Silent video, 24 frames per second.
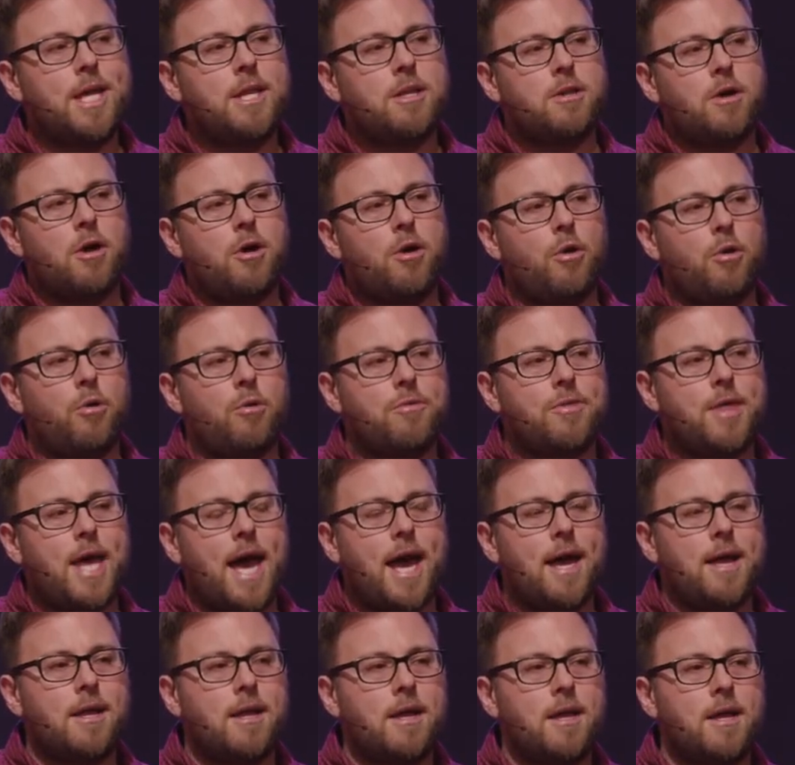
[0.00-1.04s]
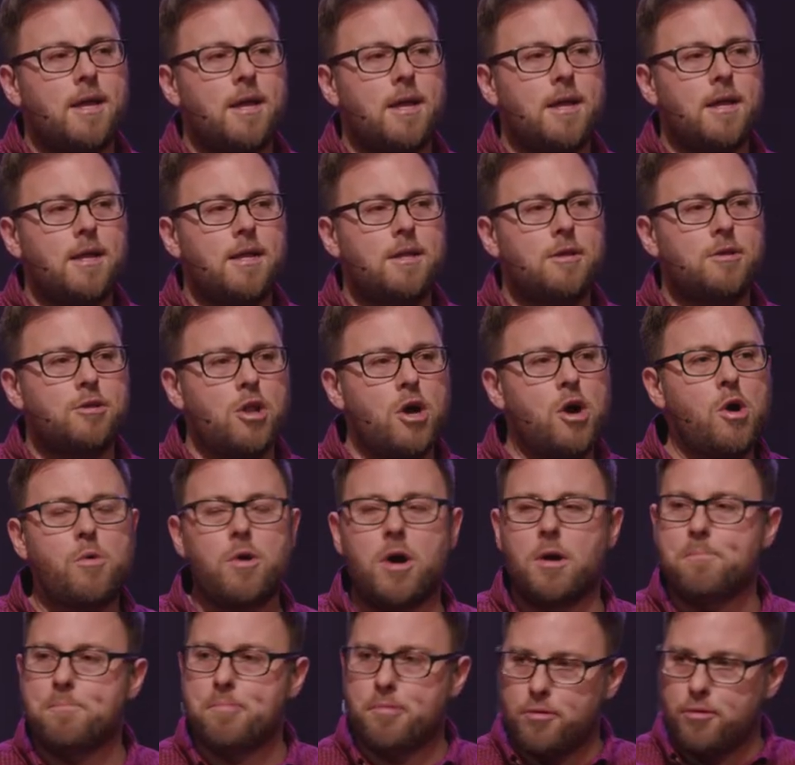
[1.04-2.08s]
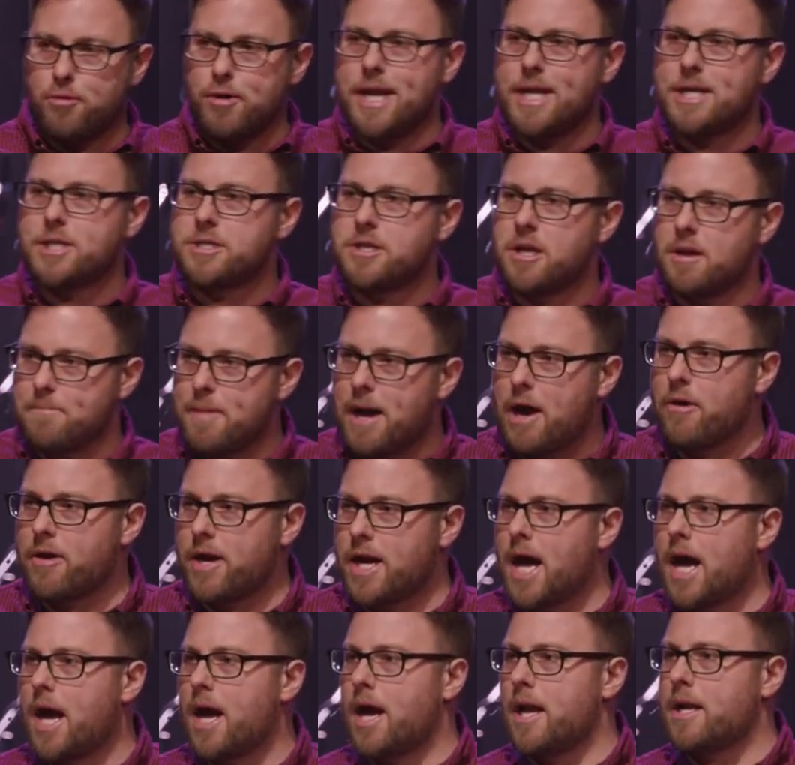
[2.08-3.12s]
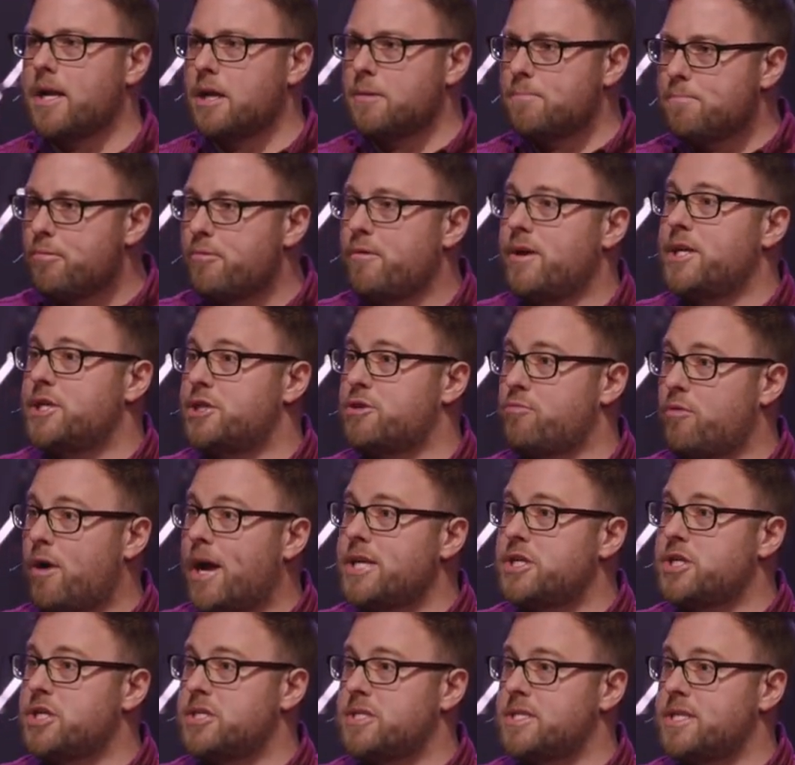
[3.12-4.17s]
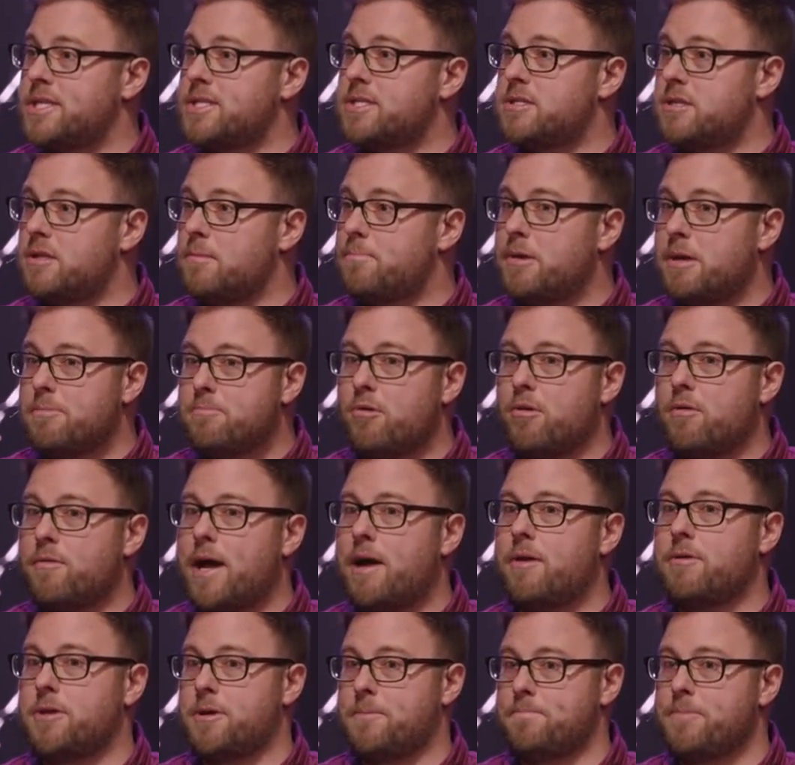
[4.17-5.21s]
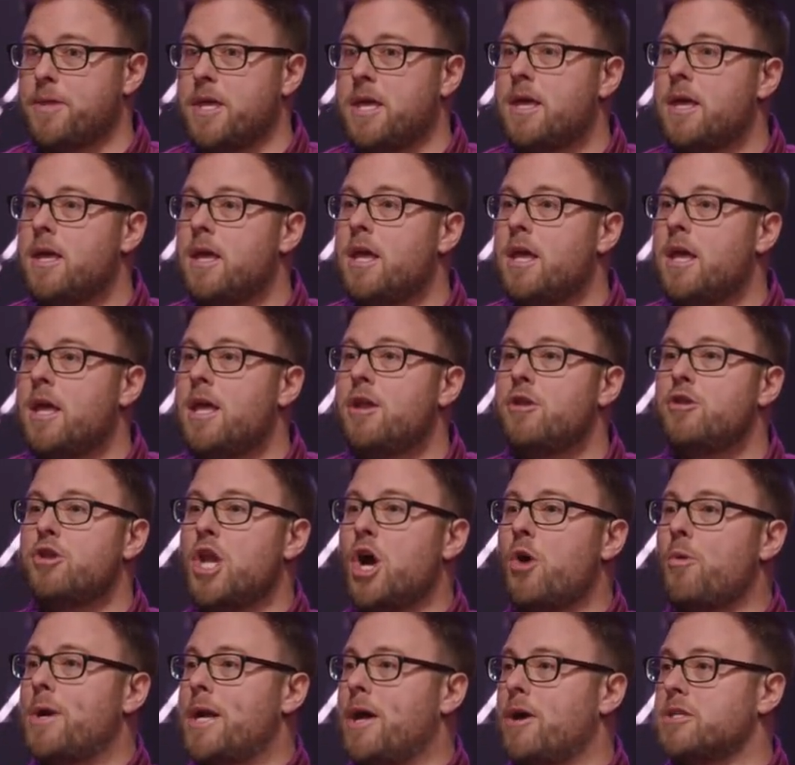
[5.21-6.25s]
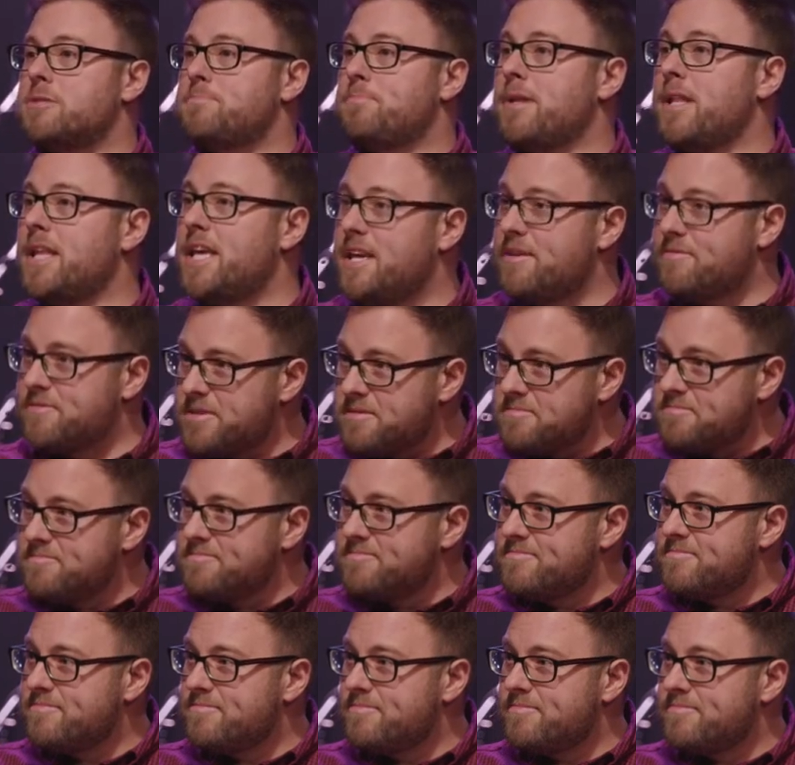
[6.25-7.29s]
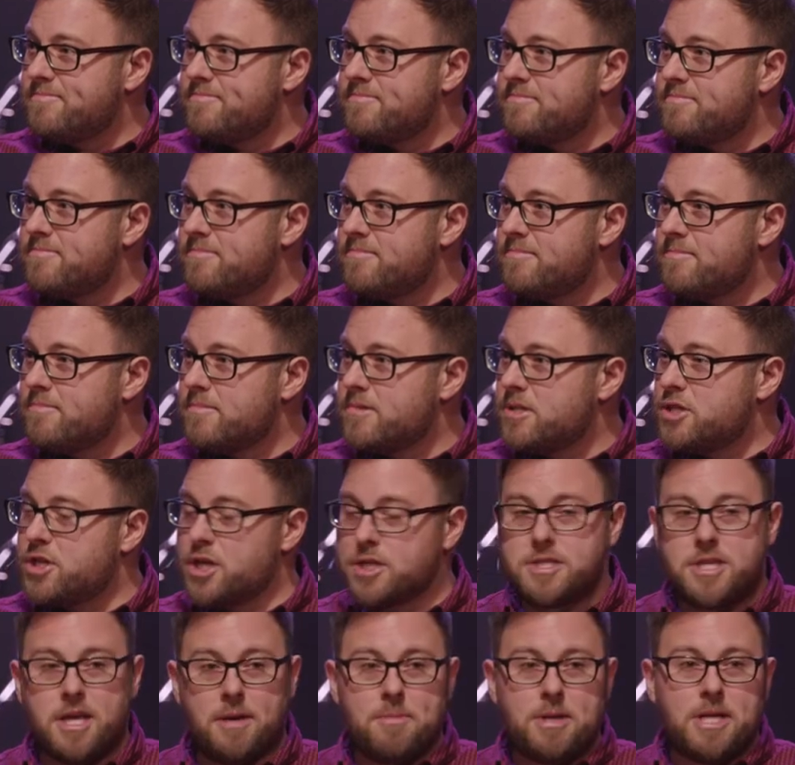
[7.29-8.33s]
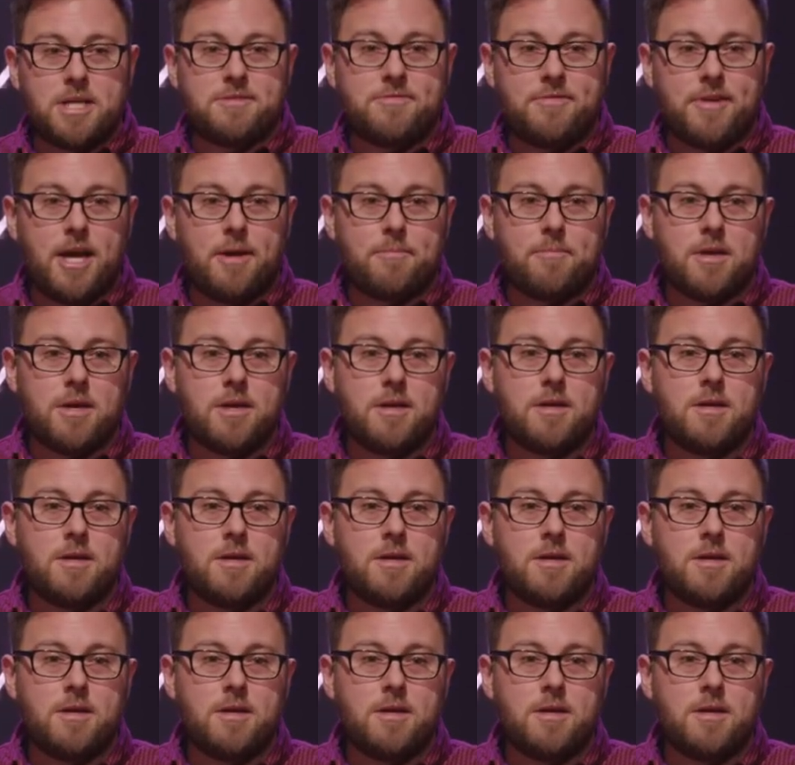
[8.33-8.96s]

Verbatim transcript: know that Noah preached about God and preached righteousness to the people around him. No one else believed, just him and his family